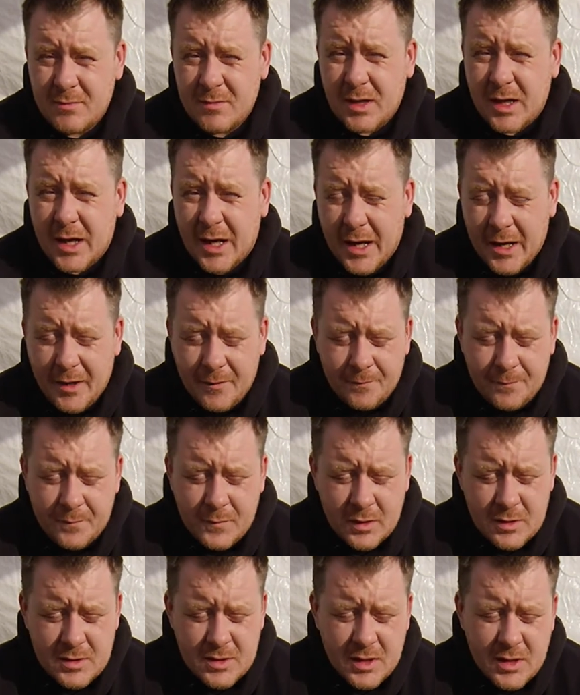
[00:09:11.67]

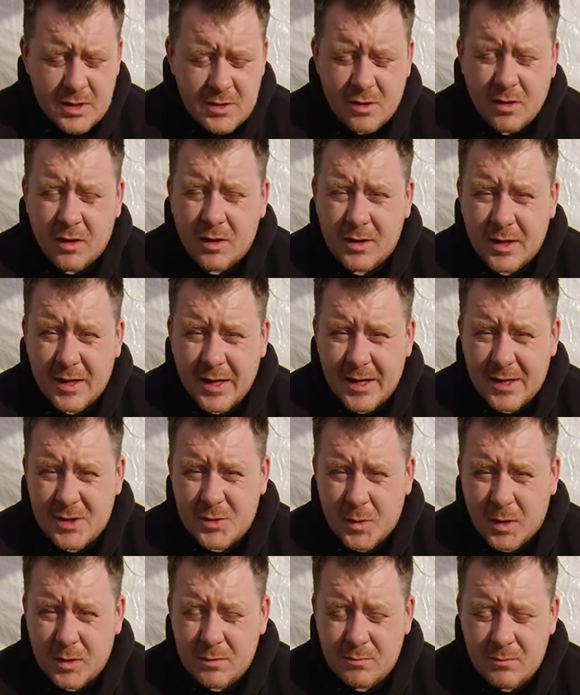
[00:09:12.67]
I'll see you all on the next
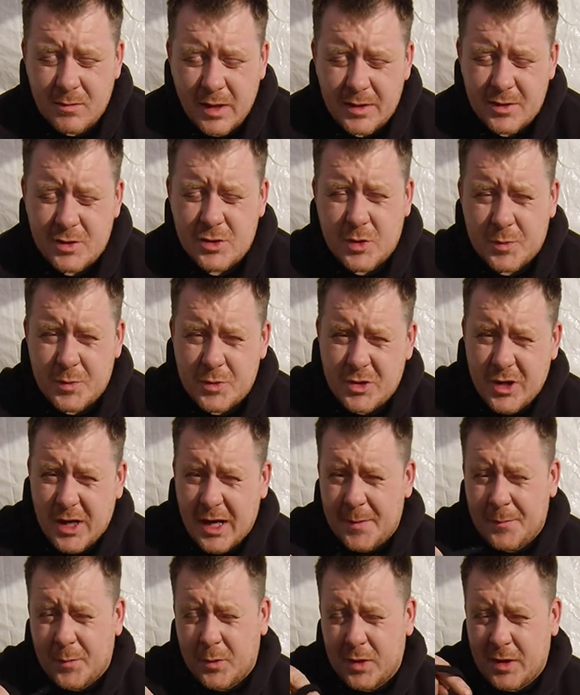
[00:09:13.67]
one. Hit the
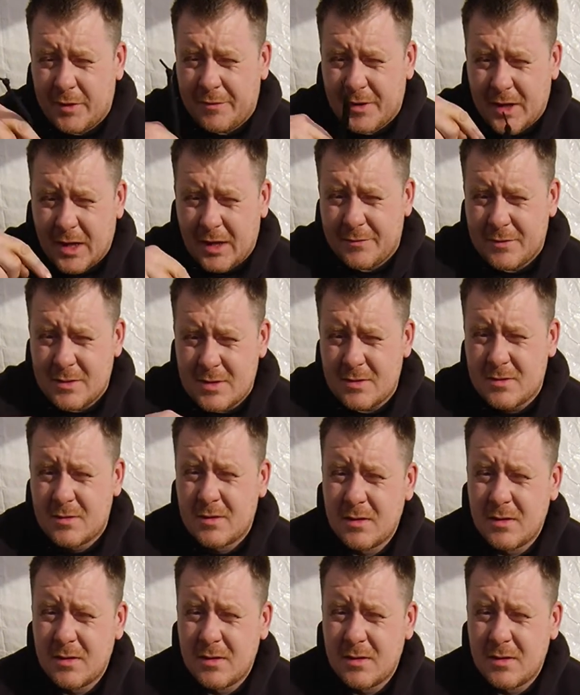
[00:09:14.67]
subscribe button if you haven't.